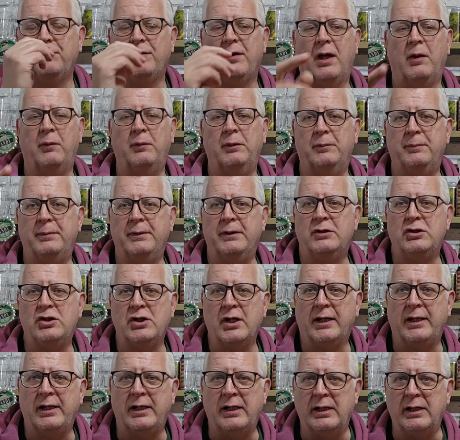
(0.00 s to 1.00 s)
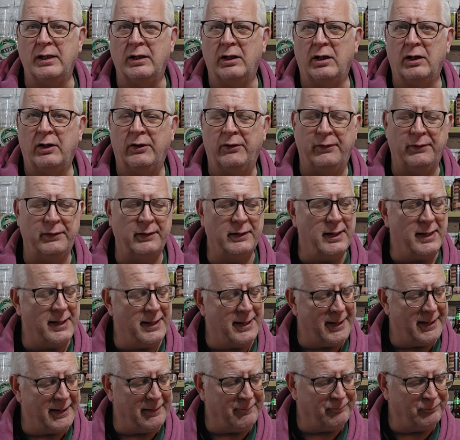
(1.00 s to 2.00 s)
And we'll be checking in on
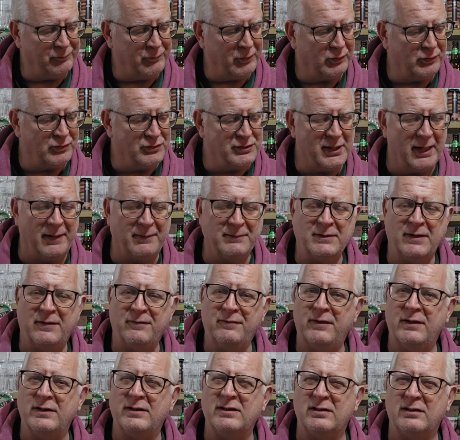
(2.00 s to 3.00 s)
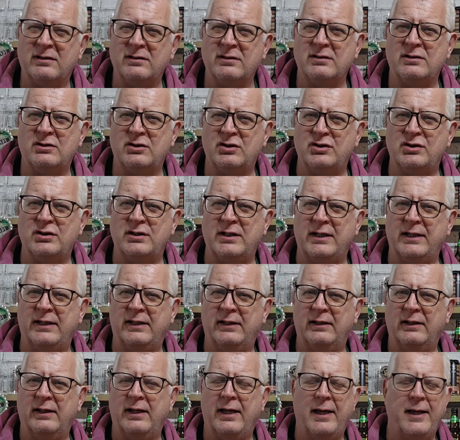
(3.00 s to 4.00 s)
Untappd off this, just see
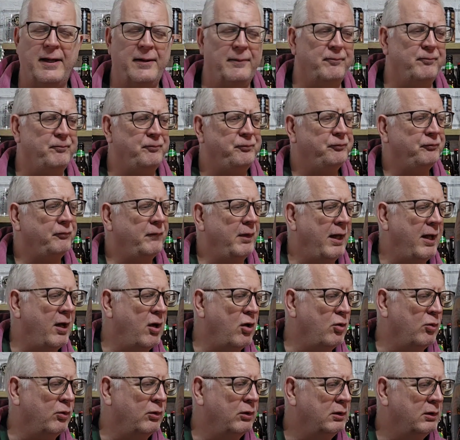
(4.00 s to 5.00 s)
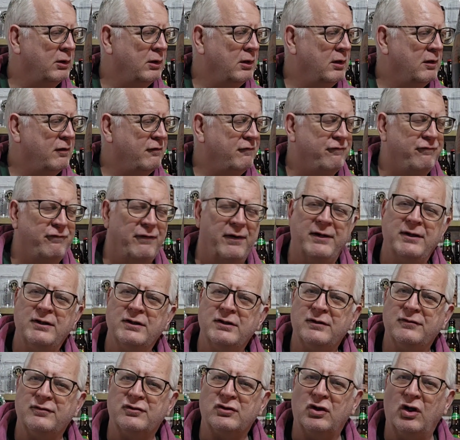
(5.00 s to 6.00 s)
how friends
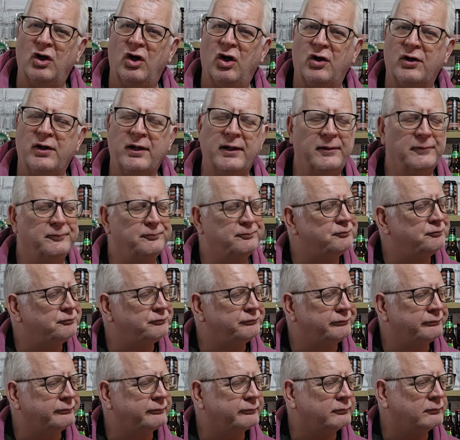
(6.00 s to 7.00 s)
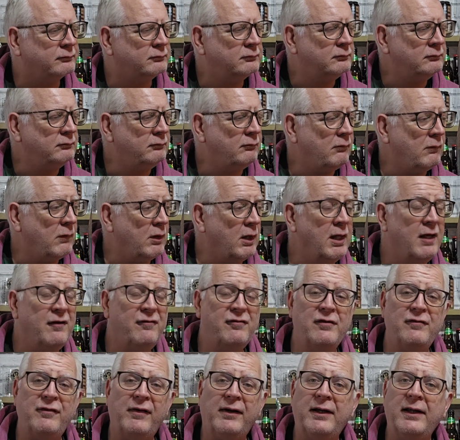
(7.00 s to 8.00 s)
have scored it, if
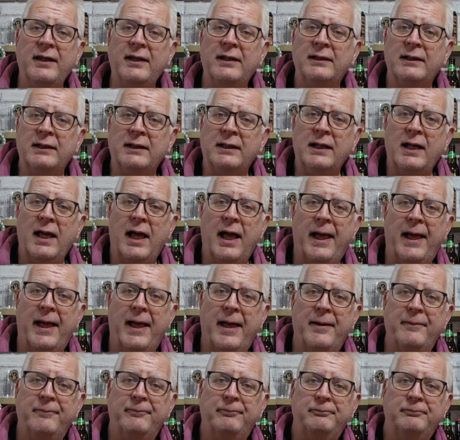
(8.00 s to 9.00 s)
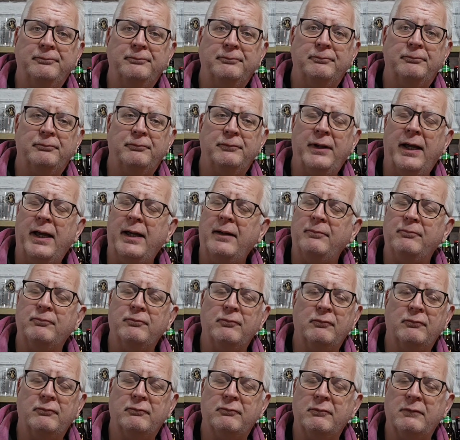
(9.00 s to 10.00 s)
they've had it. Yeah,
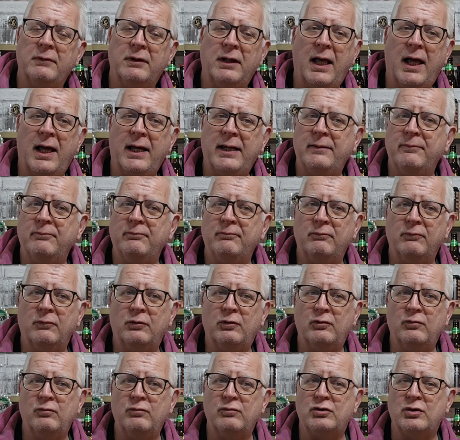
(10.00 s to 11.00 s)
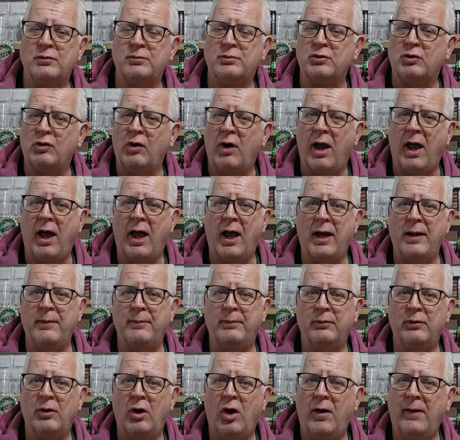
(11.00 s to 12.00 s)
like,
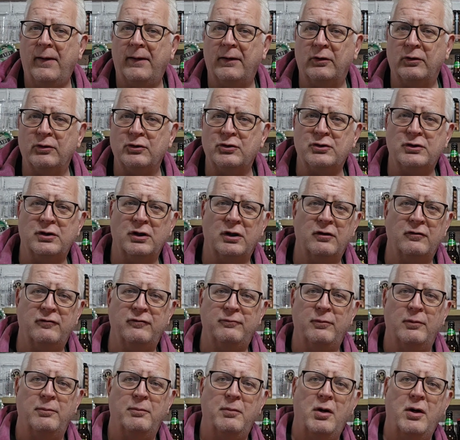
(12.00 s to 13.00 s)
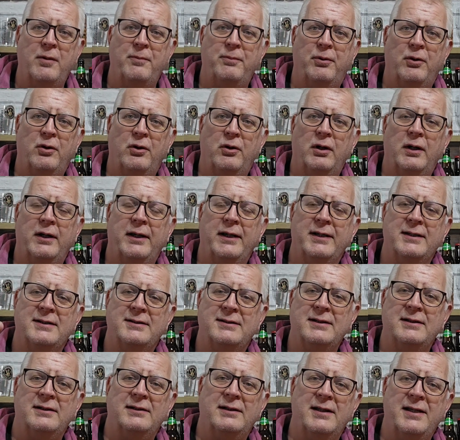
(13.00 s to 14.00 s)
subscribe, all that good stuff. But more importantly,
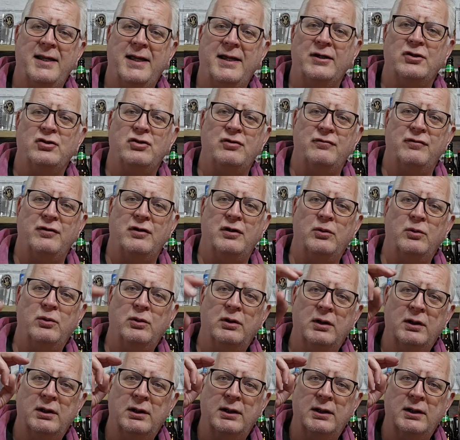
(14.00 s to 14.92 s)
until the next review,